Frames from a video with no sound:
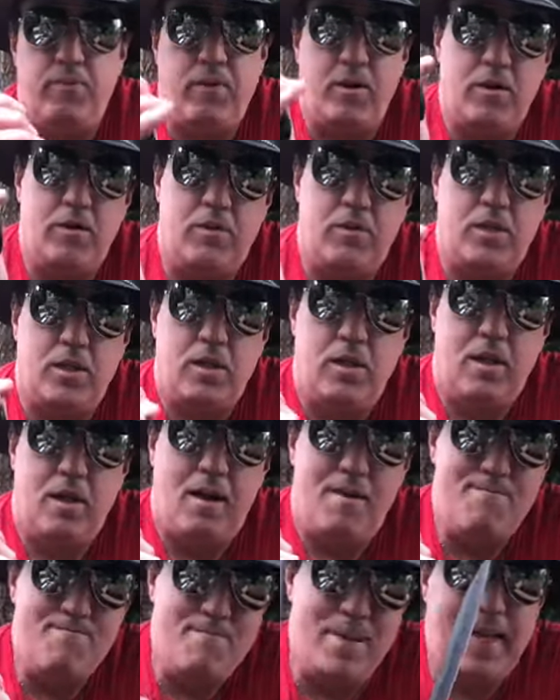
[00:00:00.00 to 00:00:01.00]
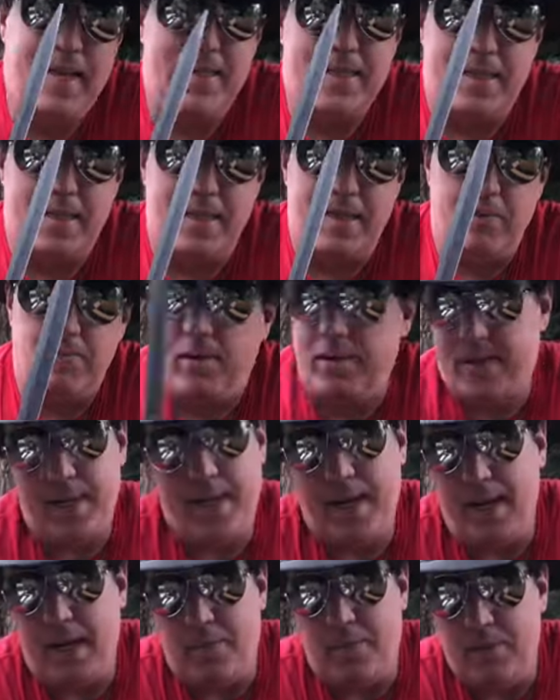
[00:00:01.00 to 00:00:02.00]
throws amazing. Once
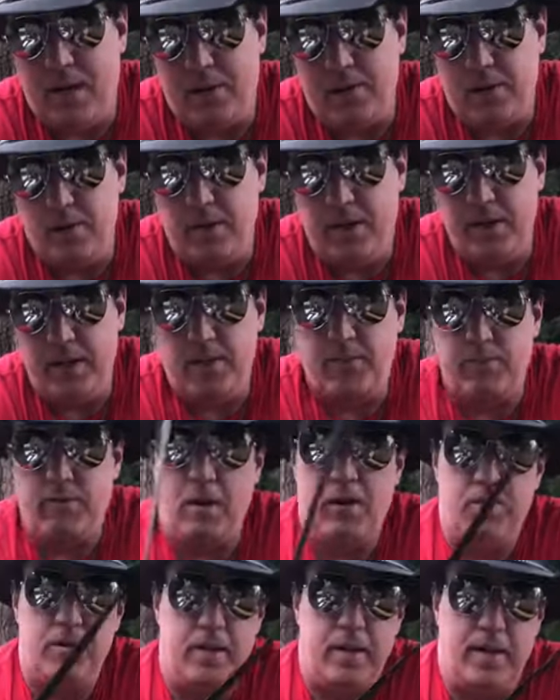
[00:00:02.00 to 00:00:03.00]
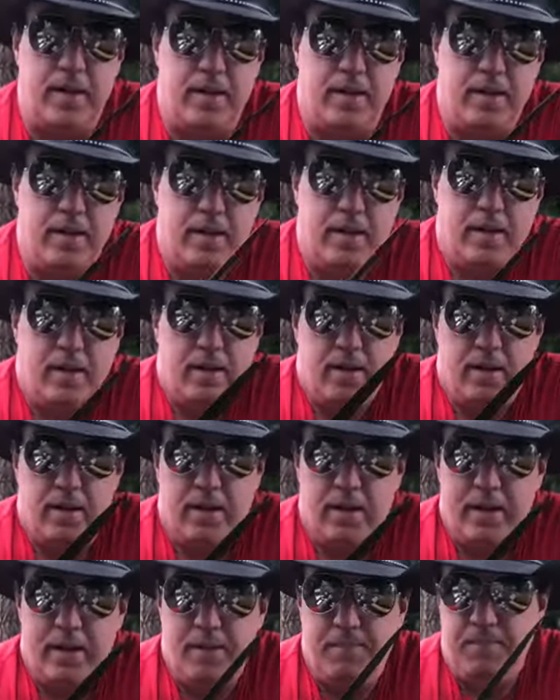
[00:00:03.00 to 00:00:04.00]
again, I'm not doing any throwing today,
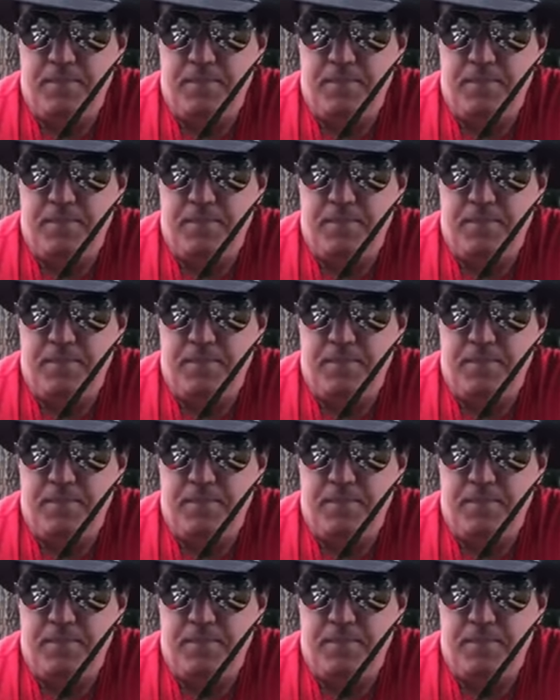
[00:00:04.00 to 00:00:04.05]
right?